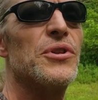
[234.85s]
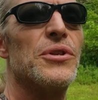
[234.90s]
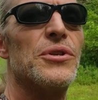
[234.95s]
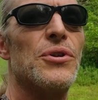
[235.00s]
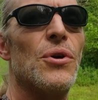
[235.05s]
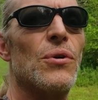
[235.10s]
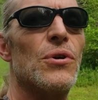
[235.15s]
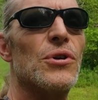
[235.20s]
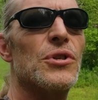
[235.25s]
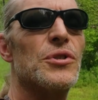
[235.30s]
The
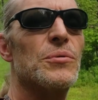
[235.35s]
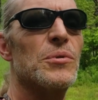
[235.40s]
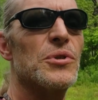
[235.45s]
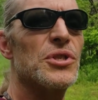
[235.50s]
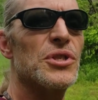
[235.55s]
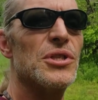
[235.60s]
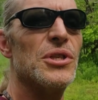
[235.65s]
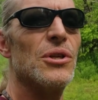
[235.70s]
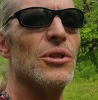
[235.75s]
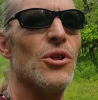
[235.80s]
doors were
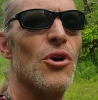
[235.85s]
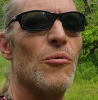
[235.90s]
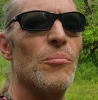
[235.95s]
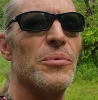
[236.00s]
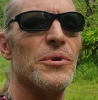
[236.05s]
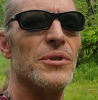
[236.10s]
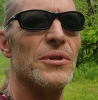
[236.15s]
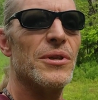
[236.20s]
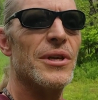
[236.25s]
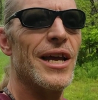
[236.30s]
still
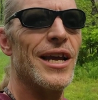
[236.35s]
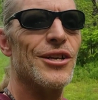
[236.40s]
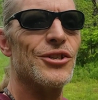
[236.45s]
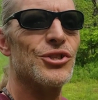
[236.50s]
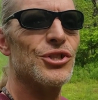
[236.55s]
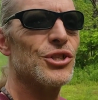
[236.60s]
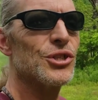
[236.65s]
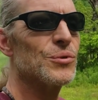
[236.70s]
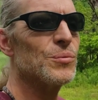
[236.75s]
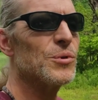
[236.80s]
open, the
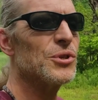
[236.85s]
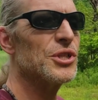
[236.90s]
engines were